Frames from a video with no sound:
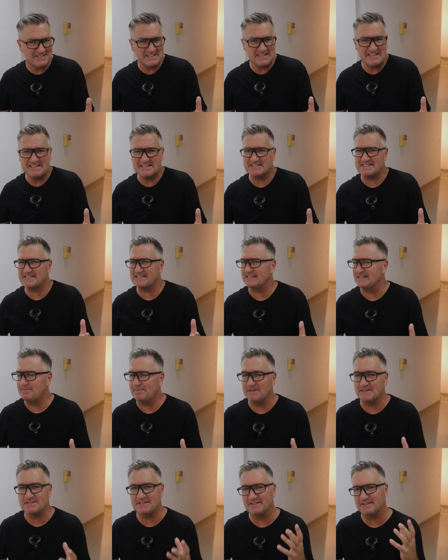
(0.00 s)
didn't it
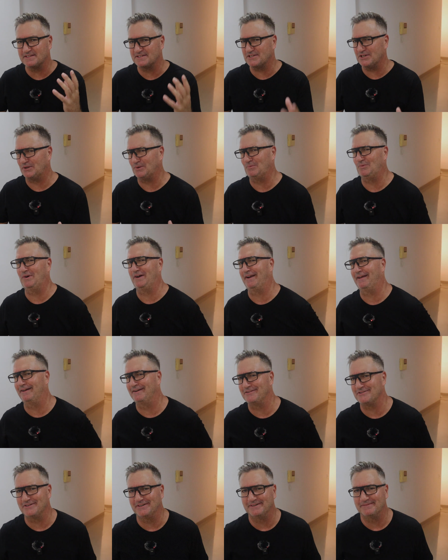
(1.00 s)
slip into the top
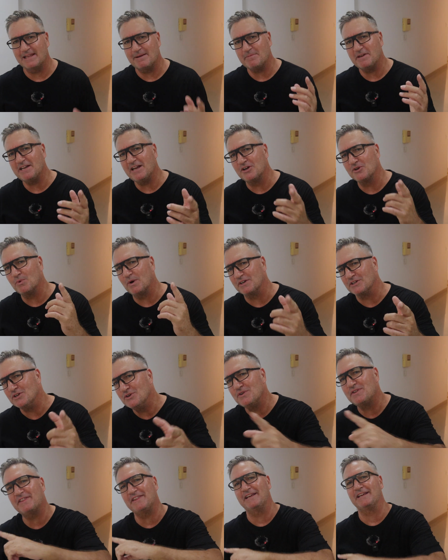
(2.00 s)
100? Let me know what
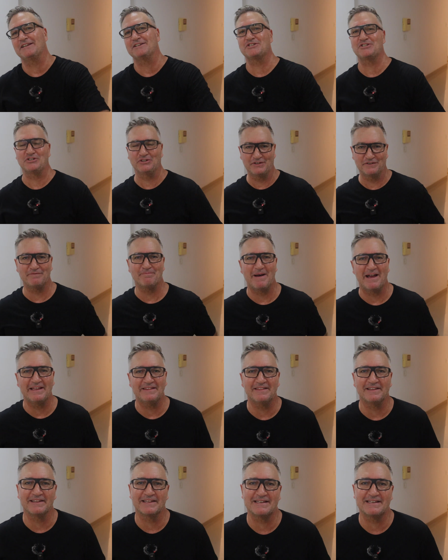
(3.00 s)
you think should have made the